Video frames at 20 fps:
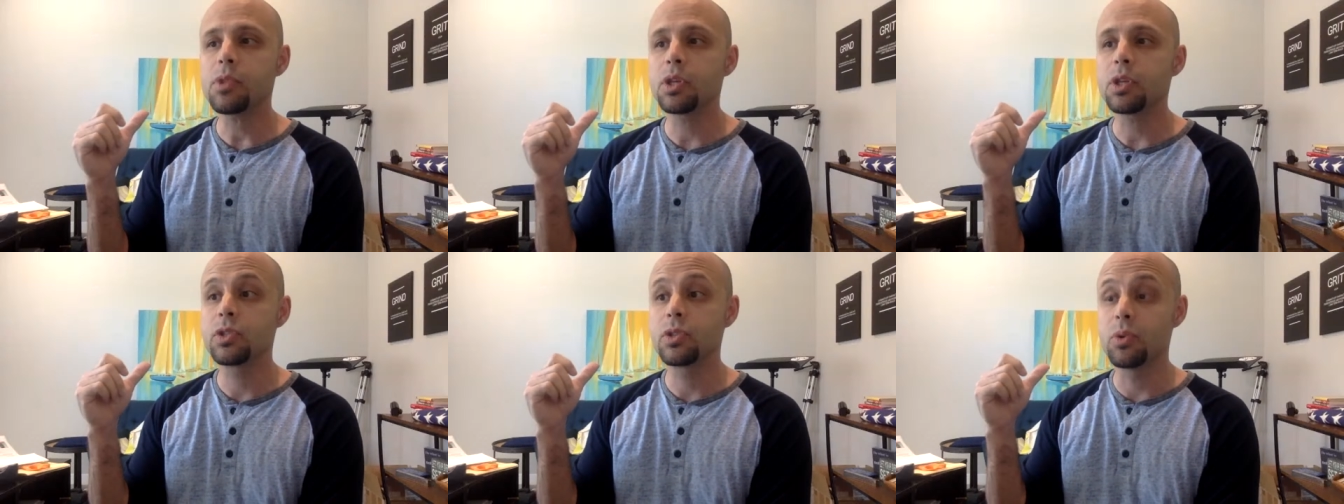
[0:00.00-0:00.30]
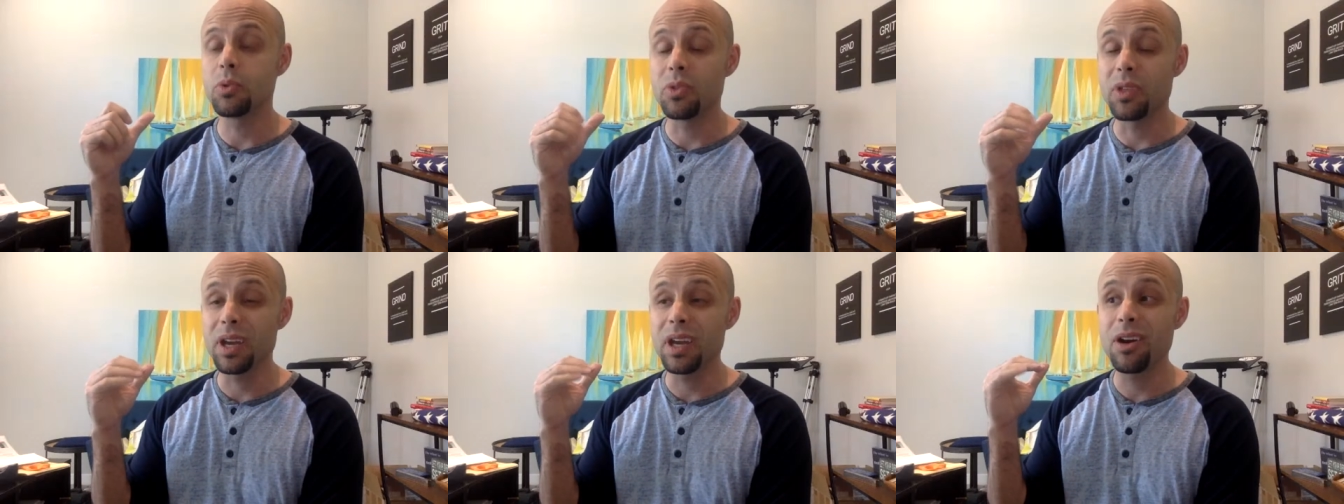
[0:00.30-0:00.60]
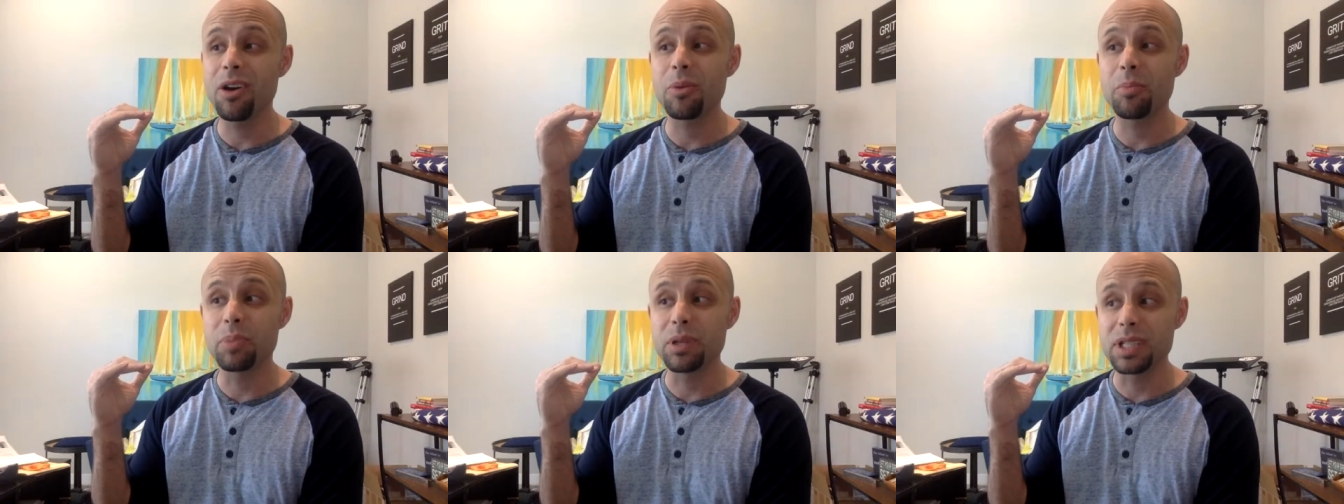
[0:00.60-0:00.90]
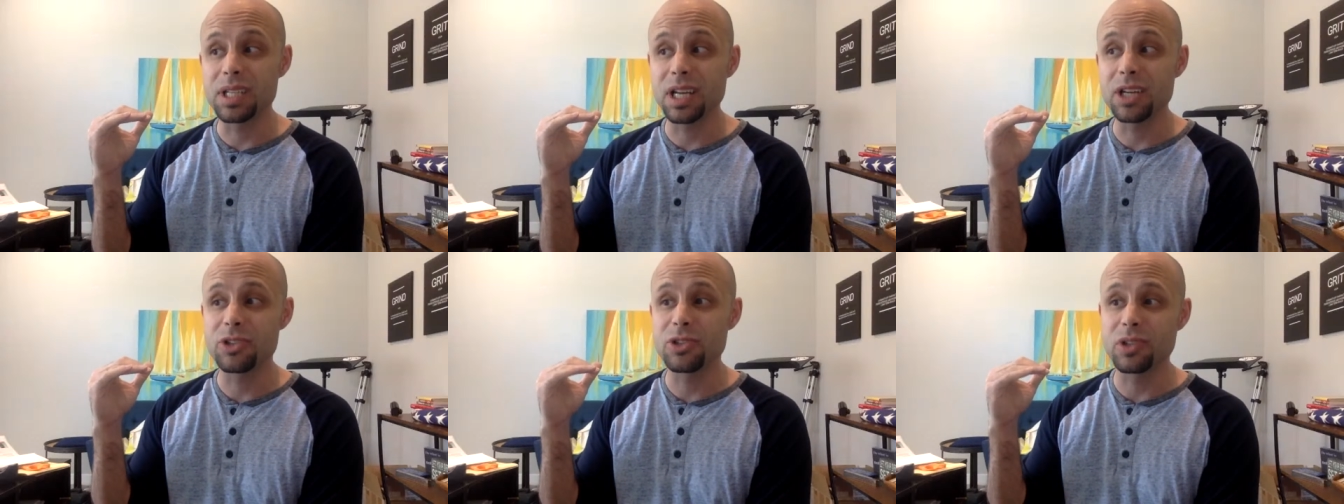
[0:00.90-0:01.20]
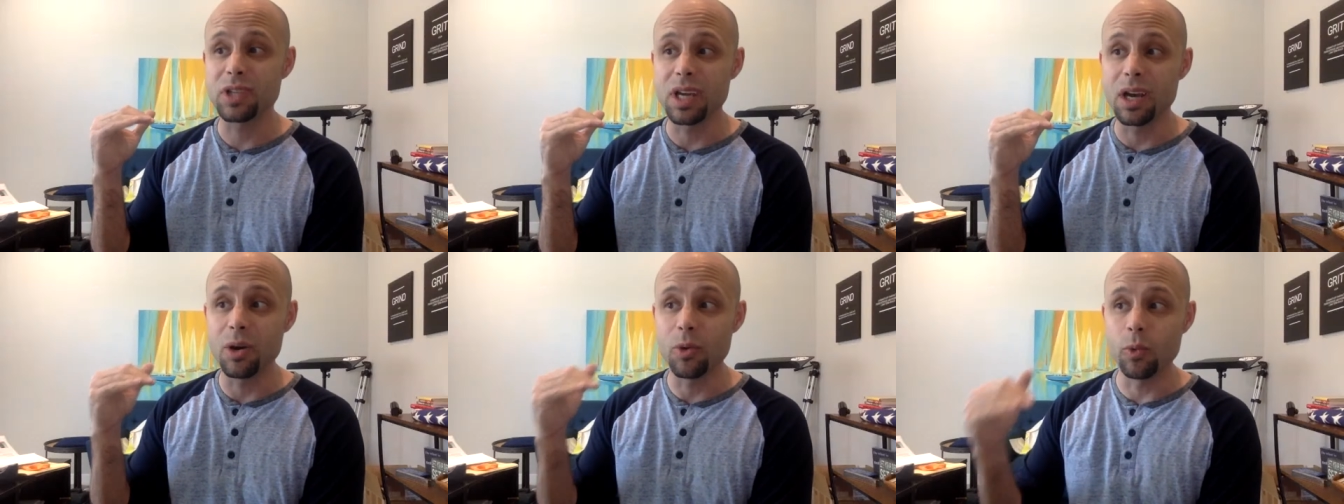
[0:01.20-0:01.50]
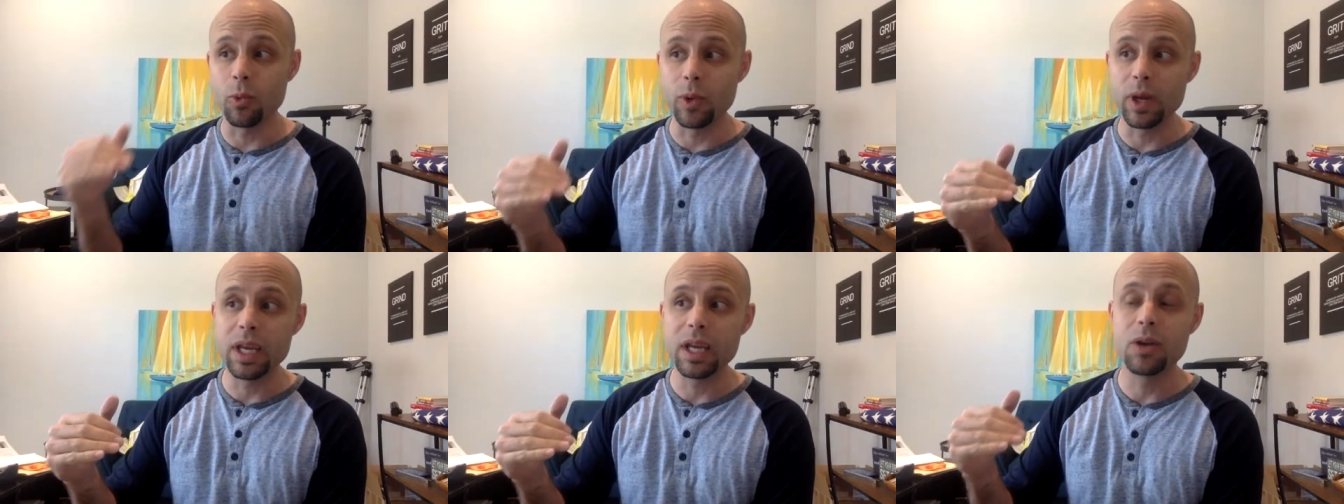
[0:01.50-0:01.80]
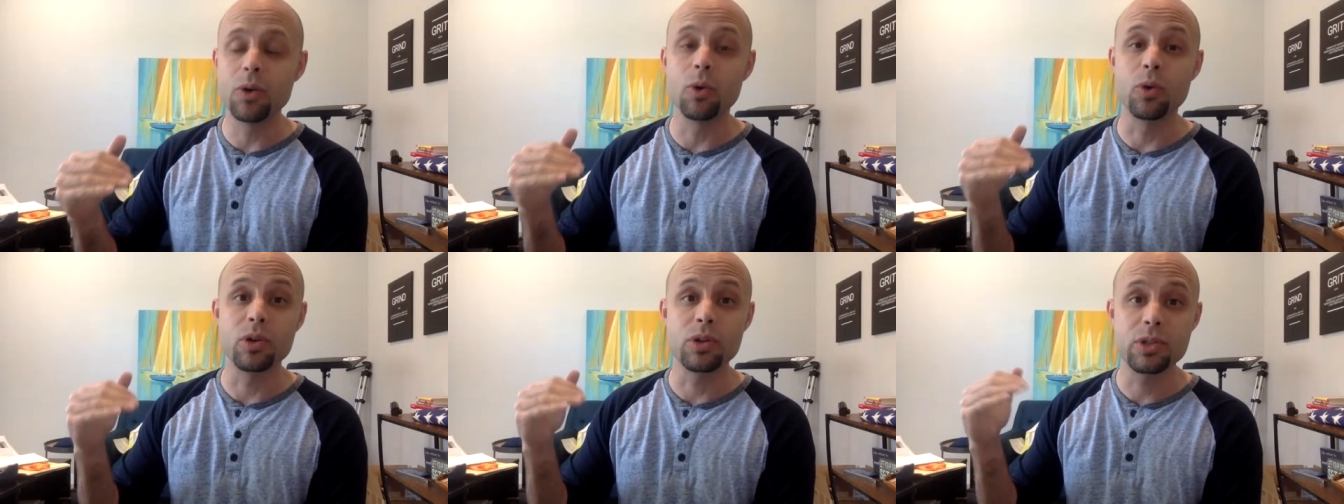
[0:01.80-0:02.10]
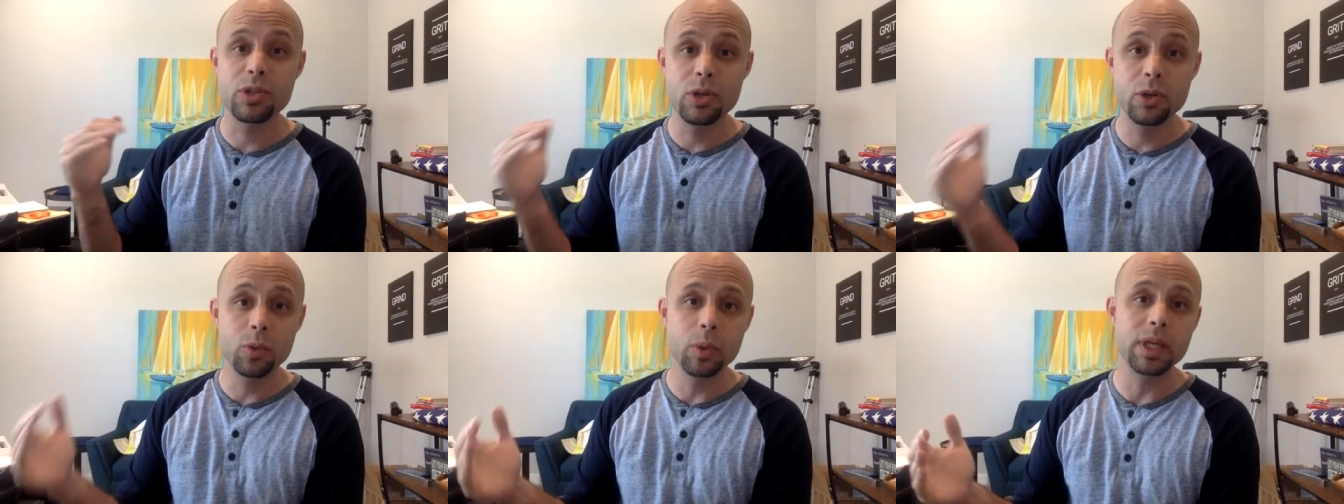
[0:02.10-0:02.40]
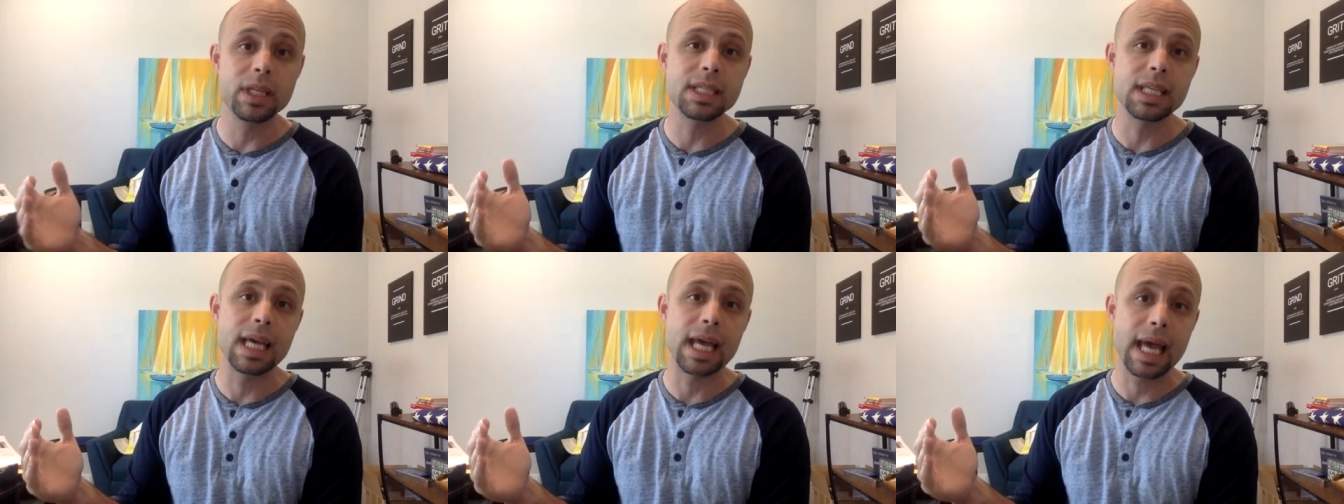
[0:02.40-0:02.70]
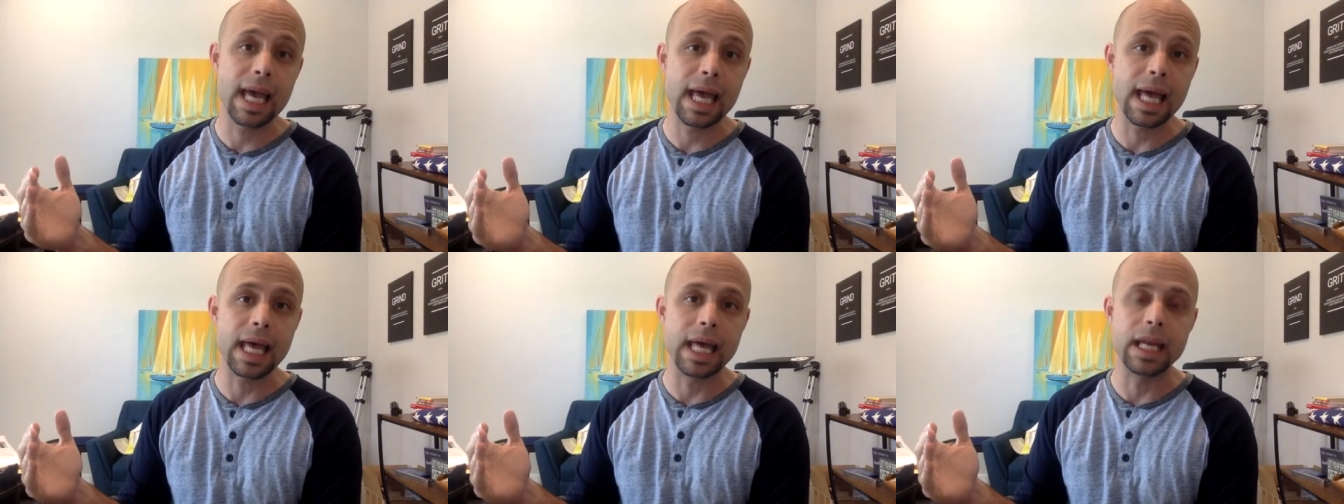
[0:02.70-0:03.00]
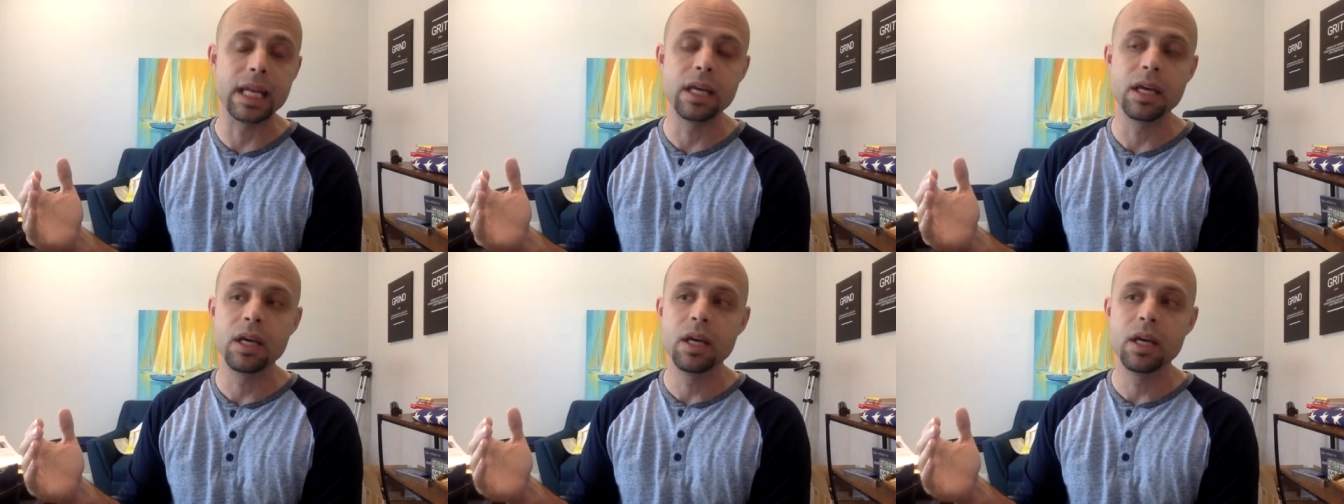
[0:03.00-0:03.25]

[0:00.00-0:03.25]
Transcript: So they are potentially a week or 2 weeks ahead.